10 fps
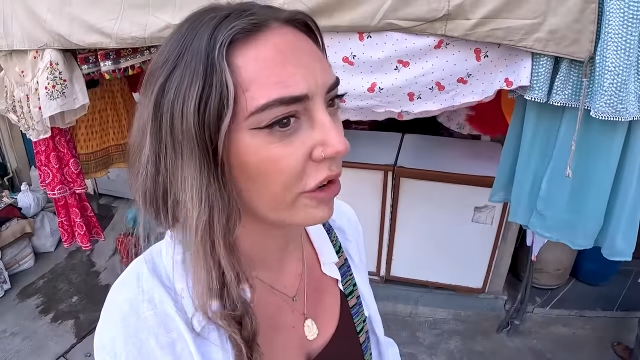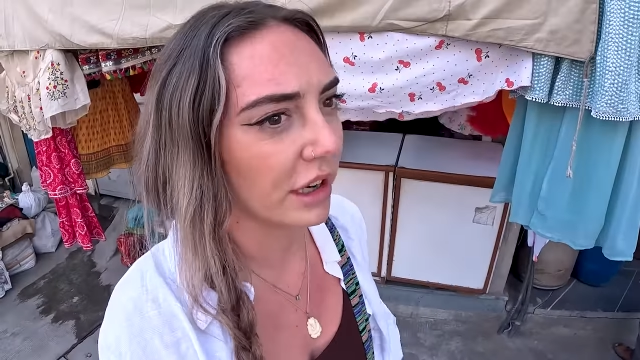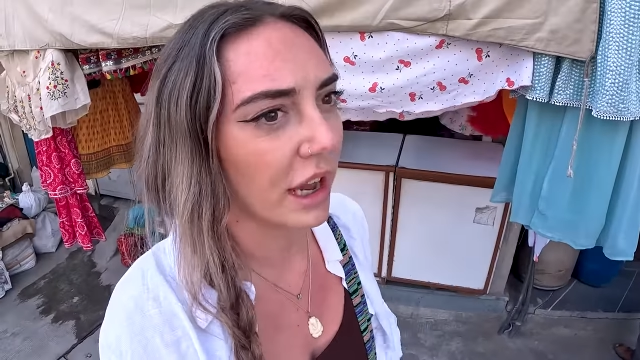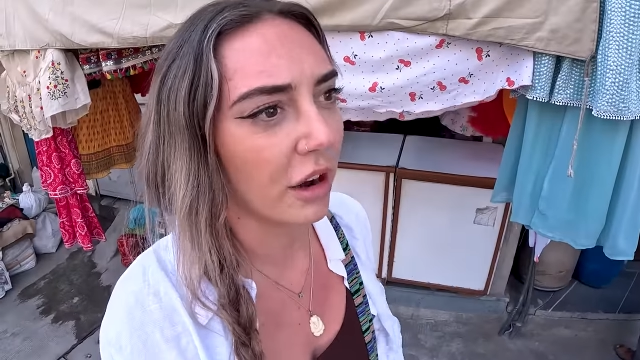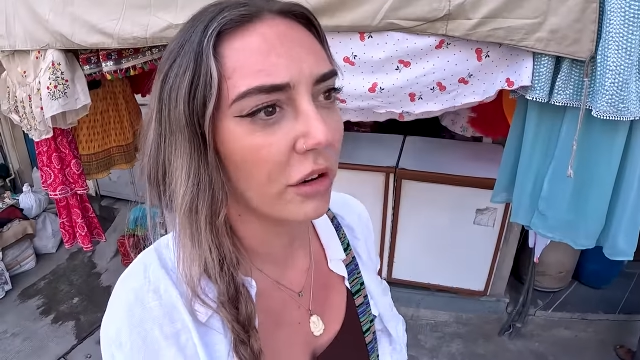for
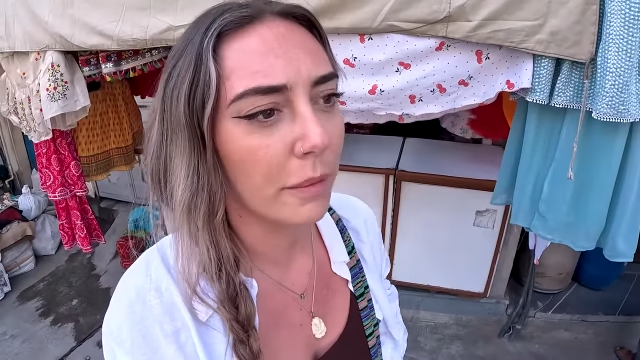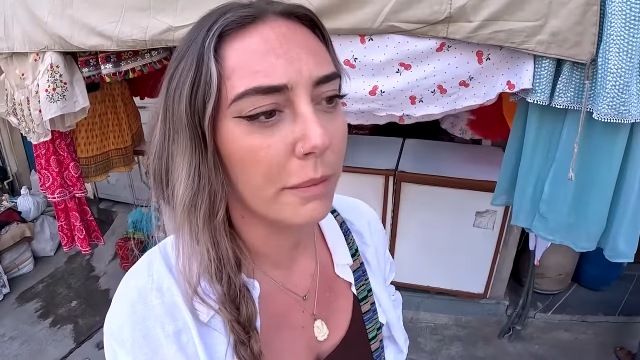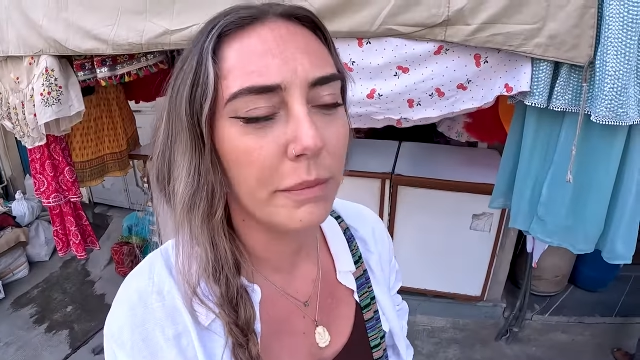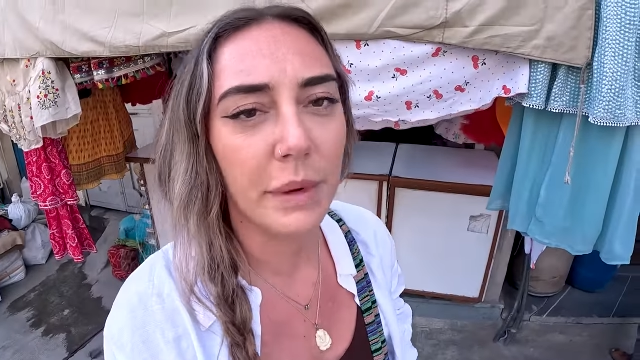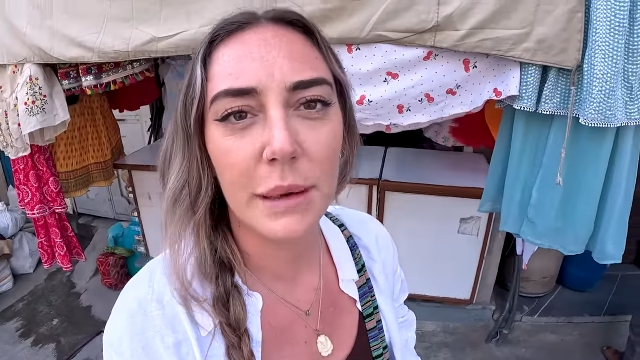now.
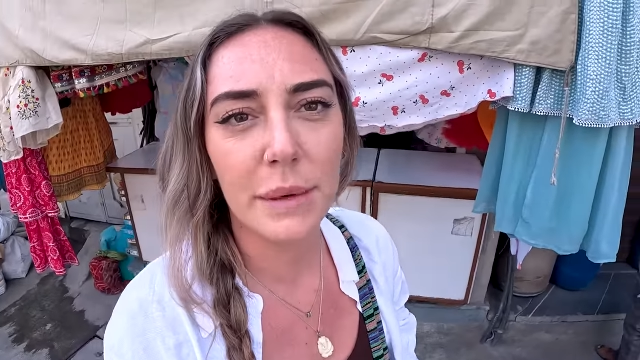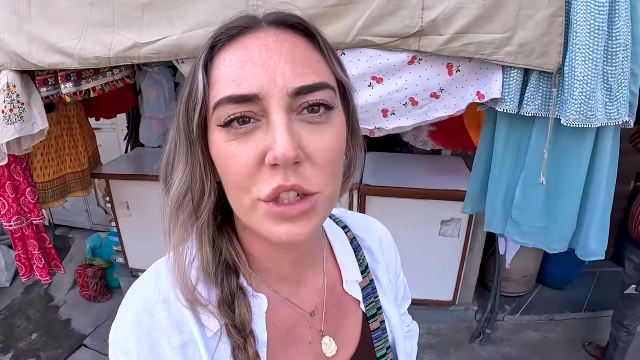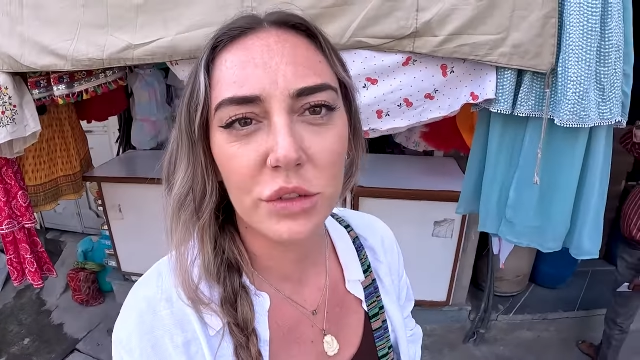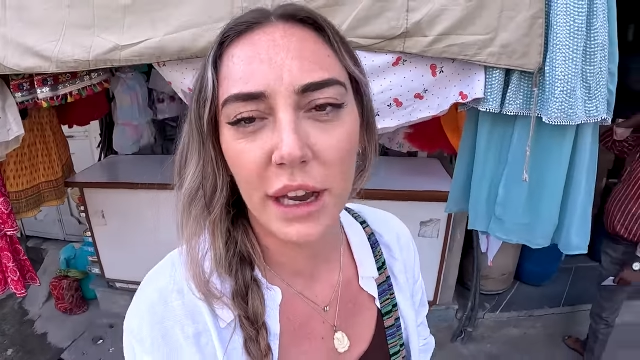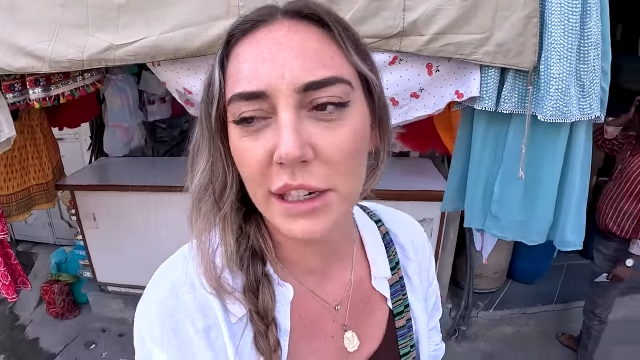Maybe
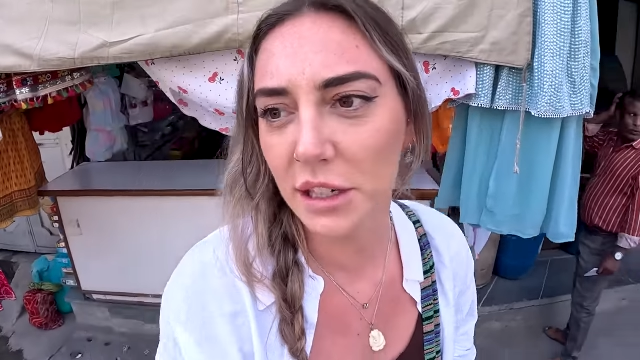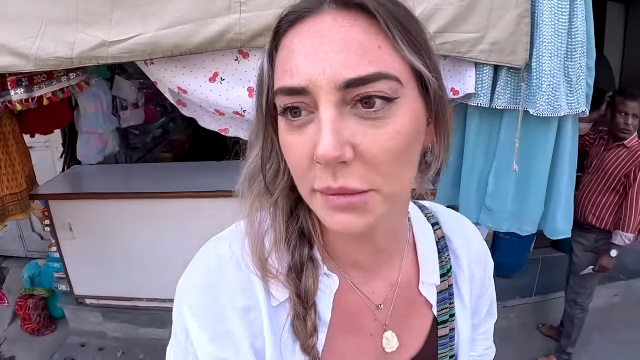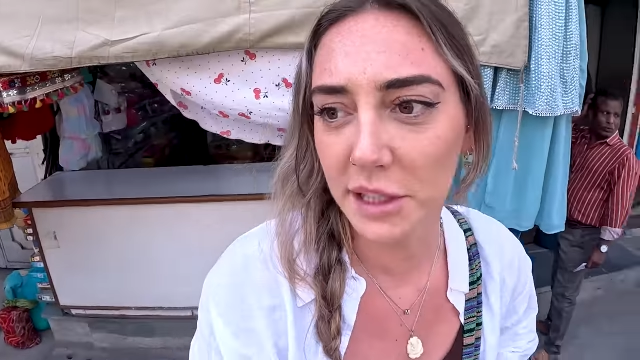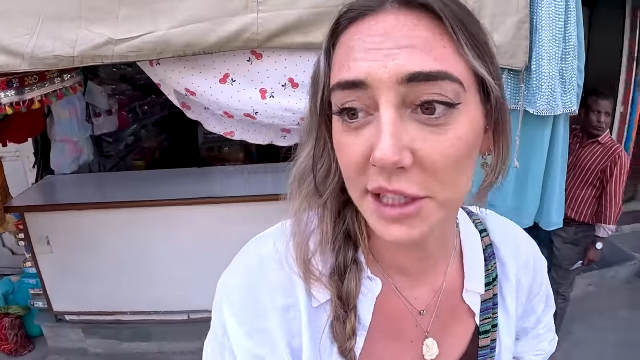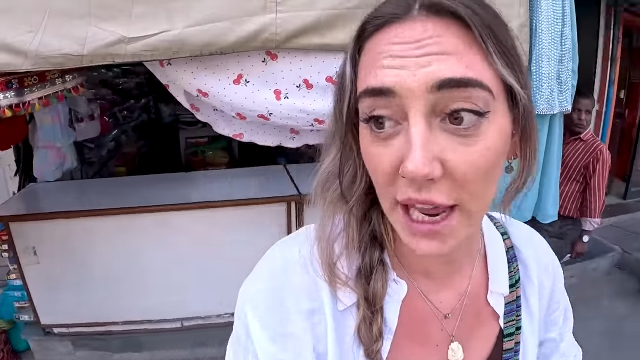try
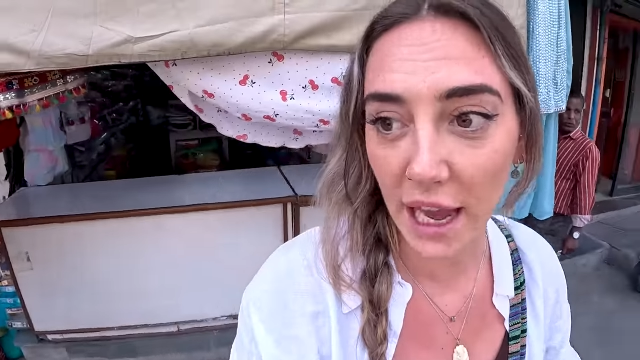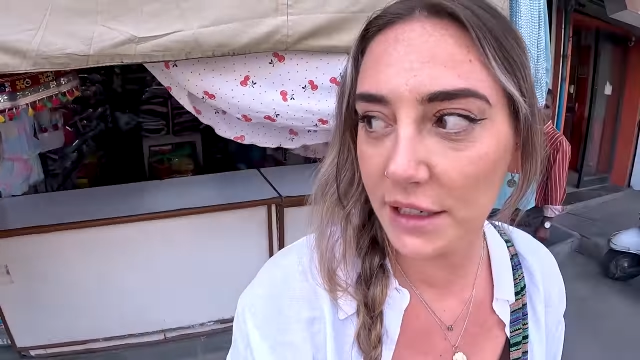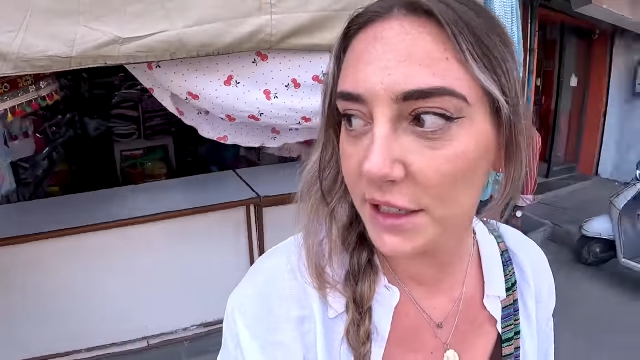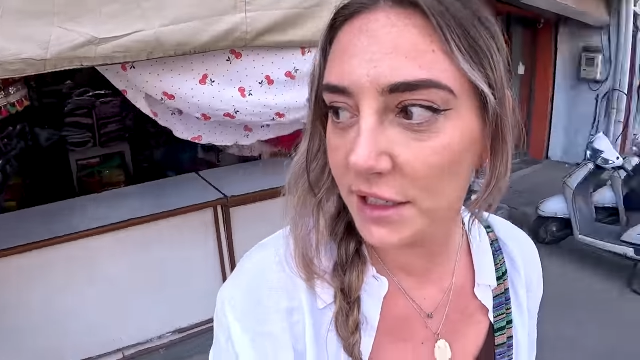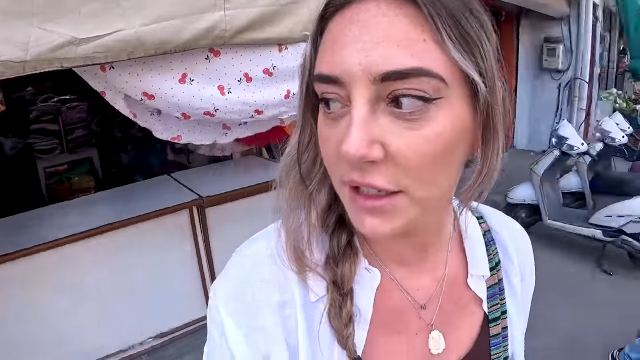some
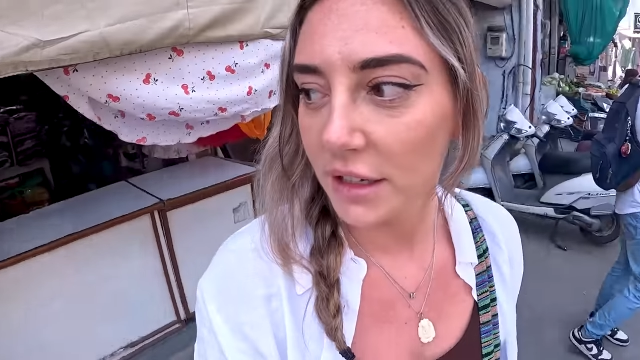snacks.